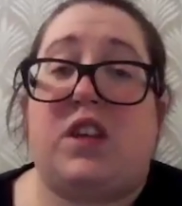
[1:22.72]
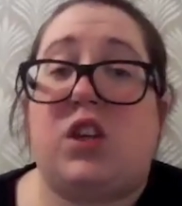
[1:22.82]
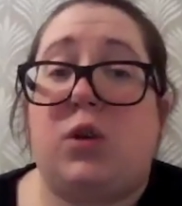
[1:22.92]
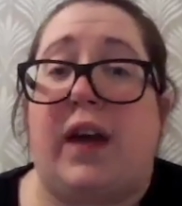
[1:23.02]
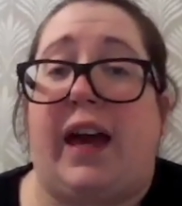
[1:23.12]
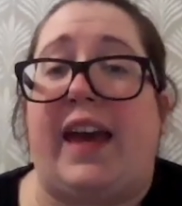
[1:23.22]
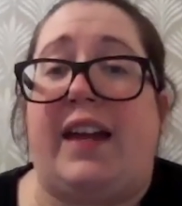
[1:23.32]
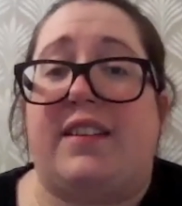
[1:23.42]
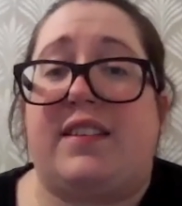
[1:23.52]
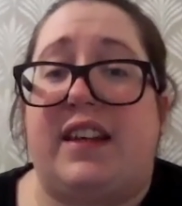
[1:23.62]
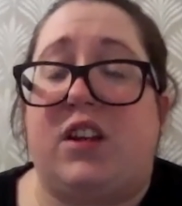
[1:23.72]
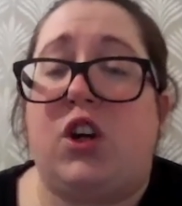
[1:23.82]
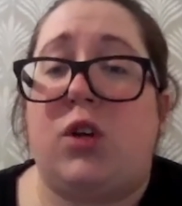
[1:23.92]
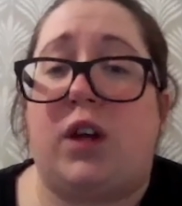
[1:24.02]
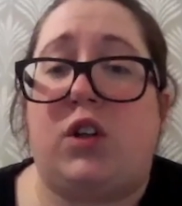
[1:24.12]
the UK entity and
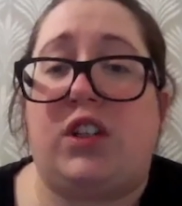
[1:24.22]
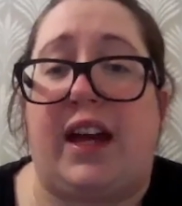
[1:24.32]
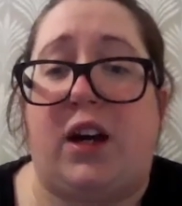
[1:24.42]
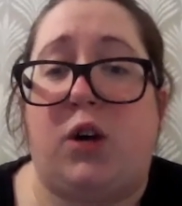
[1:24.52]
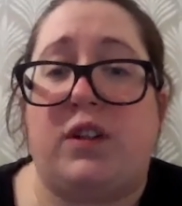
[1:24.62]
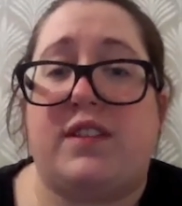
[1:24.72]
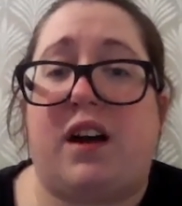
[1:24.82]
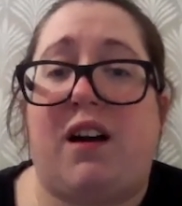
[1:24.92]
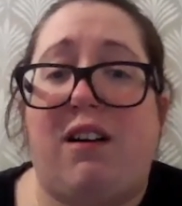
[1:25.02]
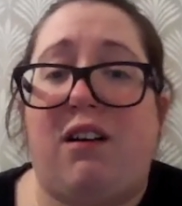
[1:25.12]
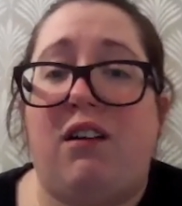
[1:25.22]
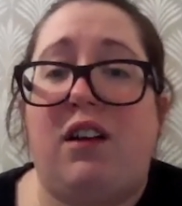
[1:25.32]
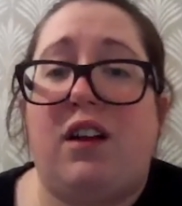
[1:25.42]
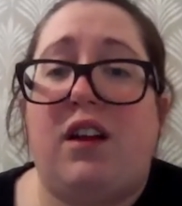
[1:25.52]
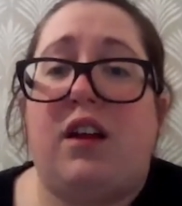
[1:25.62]
who those shareholders
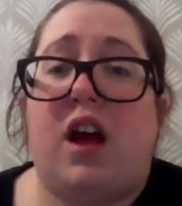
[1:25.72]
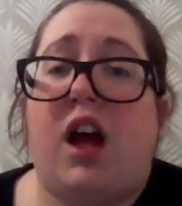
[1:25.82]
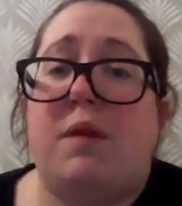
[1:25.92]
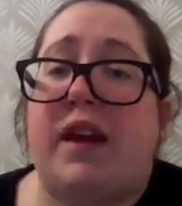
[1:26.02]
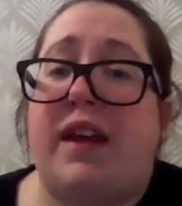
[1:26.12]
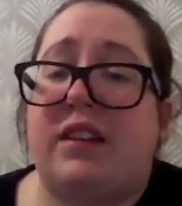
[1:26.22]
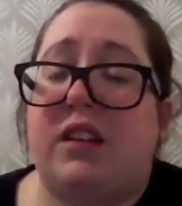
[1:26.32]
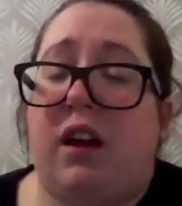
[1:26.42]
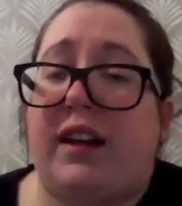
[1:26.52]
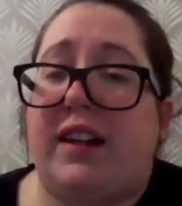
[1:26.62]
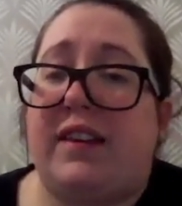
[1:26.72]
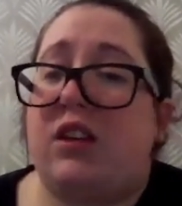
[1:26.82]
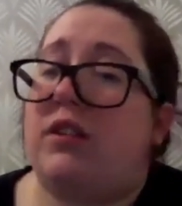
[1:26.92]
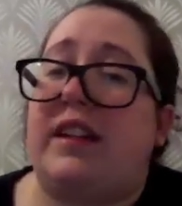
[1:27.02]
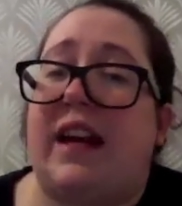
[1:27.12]
are, um, it's likely that
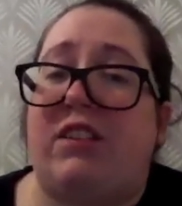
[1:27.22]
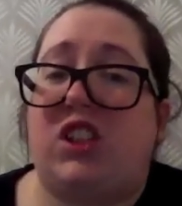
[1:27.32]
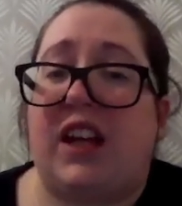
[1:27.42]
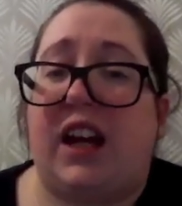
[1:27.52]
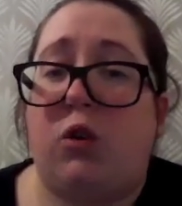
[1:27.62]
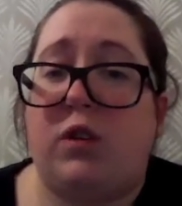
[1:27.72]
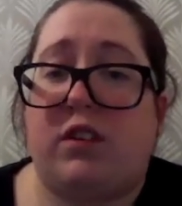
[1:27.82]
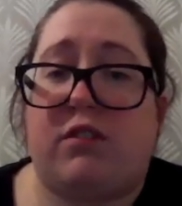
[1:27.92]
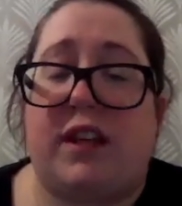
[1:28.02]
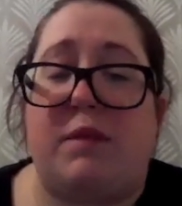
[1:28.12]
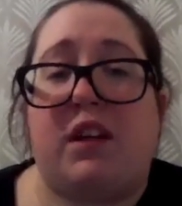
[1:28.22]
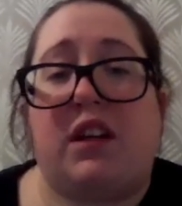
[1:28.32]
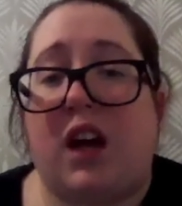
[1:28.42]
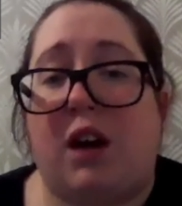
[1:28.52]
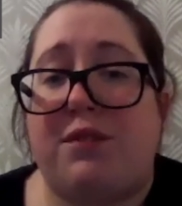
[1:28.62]
you'll need to have a shareholders
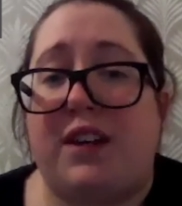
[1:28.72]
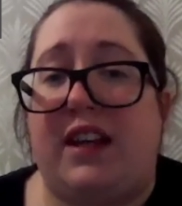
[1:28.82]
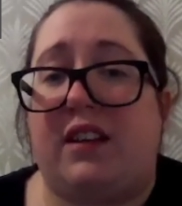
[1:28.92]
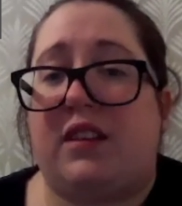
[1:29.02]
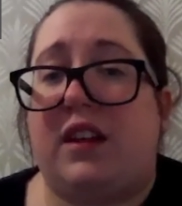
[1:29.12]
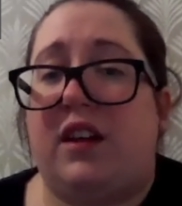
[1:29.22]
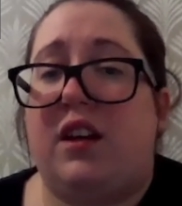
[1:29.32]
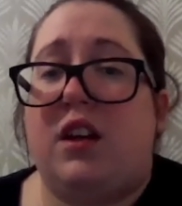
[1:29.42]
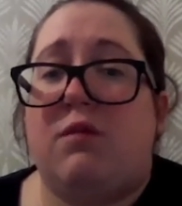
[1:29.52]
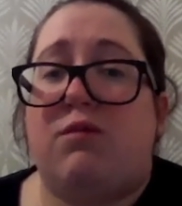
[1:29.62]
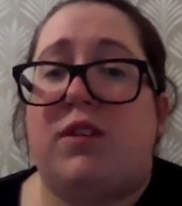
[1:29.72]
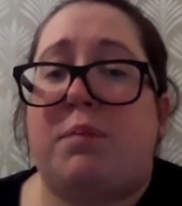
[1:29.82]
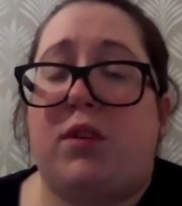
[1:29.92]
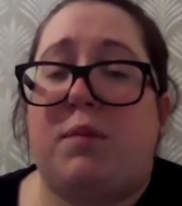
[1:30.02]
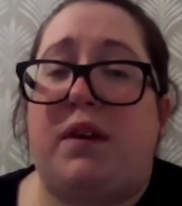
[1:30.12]
agreement governing the
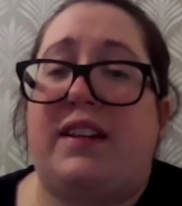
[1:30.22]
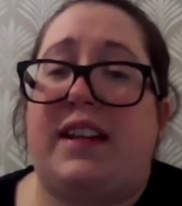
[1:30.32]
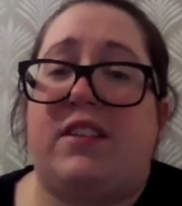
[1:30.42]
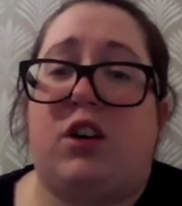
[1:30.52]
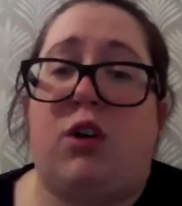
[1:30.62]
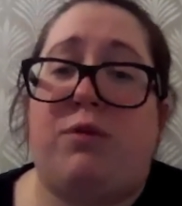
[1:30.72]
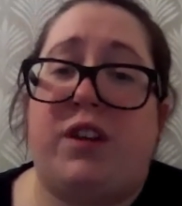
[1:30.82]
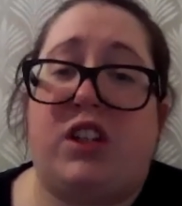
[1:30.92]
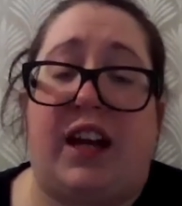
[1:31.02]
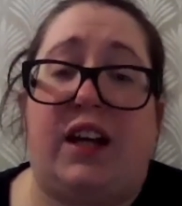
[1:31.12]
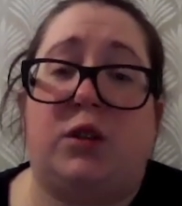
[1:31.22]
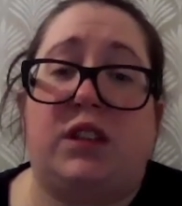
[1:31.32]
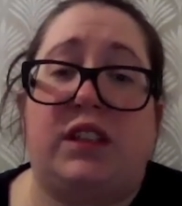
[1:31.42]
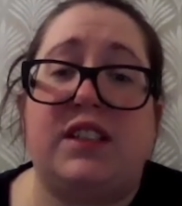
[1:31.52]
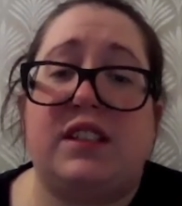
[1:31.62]
responsibilities of the
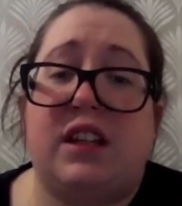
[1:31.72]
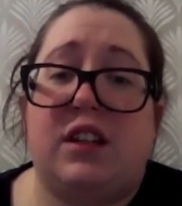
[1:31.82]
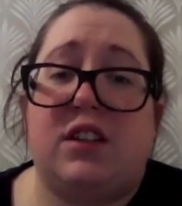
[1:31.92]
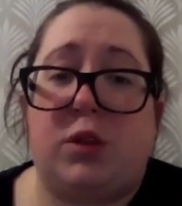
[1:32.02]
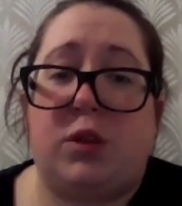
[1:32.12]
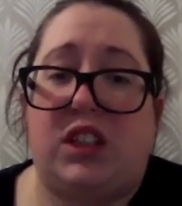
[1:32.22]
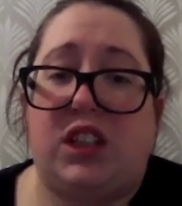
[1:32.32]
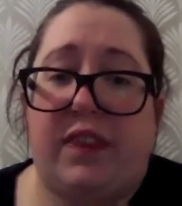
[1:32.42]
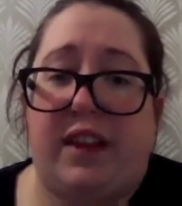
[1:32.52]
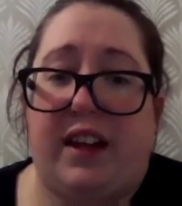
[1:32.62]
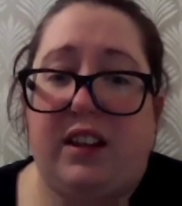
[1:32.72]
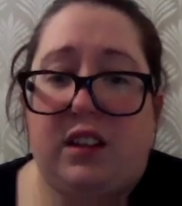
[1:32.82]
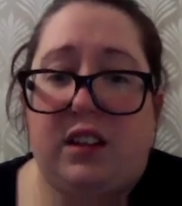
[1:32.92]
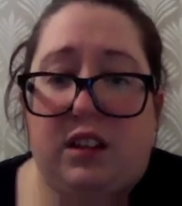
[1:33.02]
shareholders to each other.